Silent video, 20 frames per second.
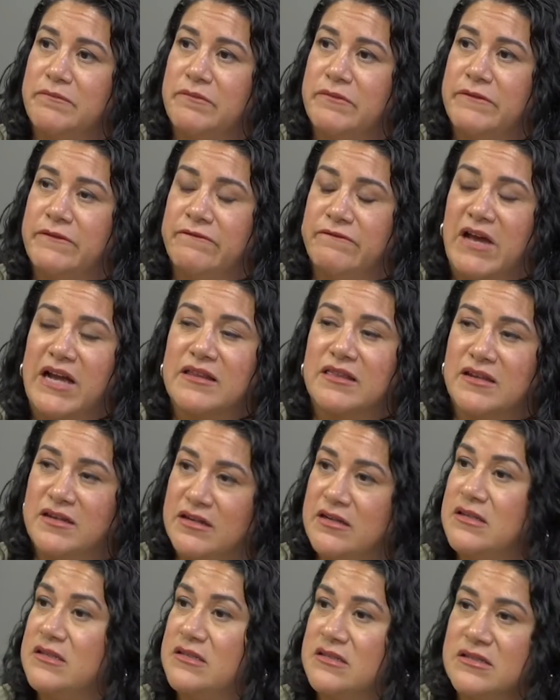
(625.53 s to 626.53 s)
the fact that
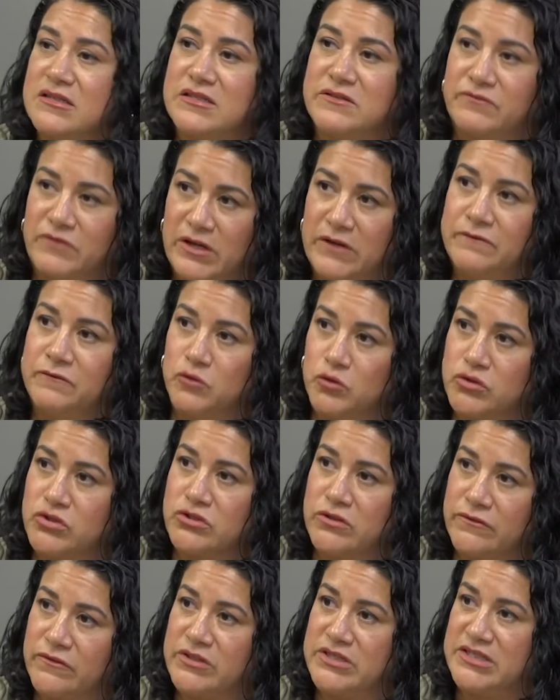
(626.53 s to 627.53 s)
it is this, a full
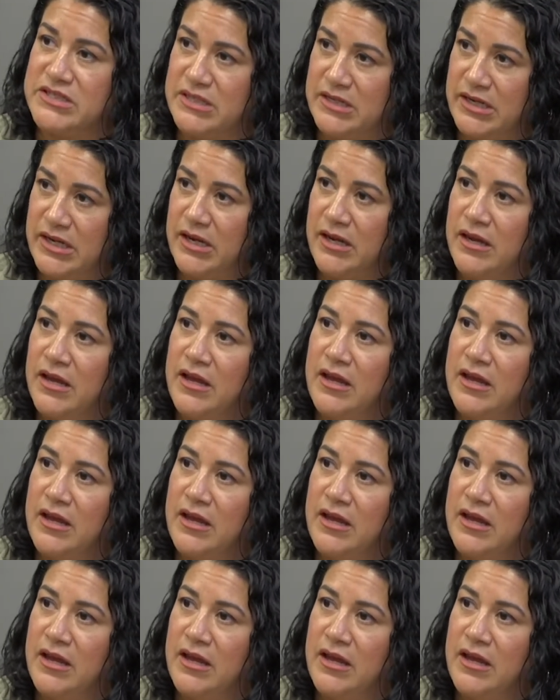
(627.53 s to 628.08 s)
service city.